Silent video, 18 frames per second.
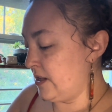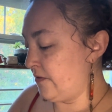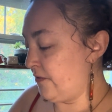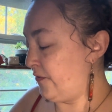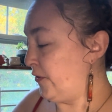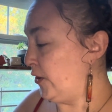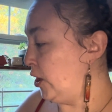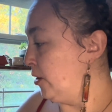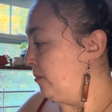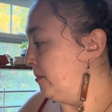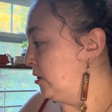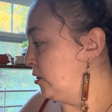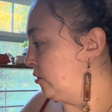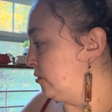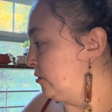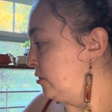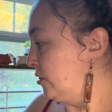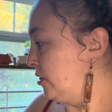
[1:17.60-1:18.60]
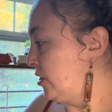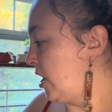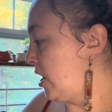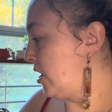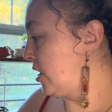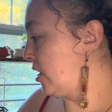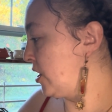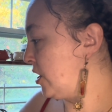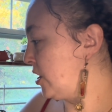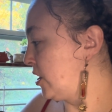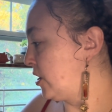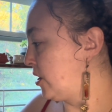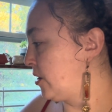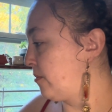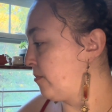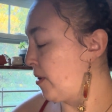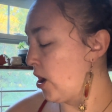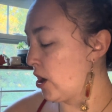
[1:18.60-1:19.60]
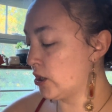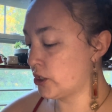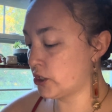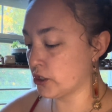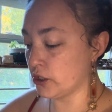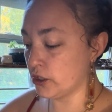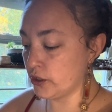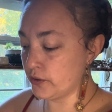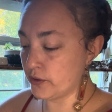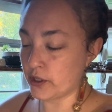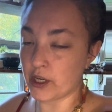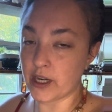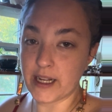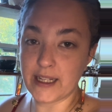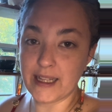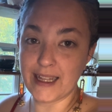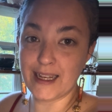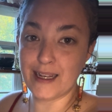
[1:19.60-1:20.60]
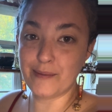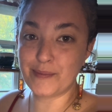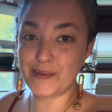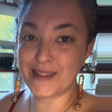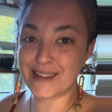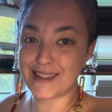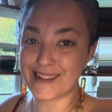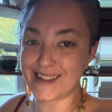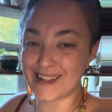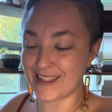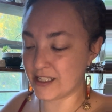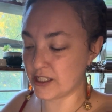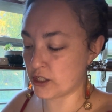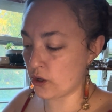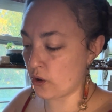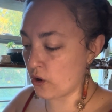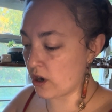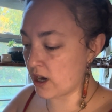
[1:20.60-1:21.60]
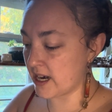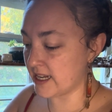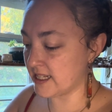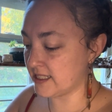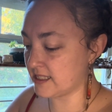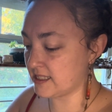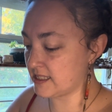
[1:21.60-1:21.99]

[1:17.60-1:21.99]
Full moon, partial lunar eclipse in Taurus.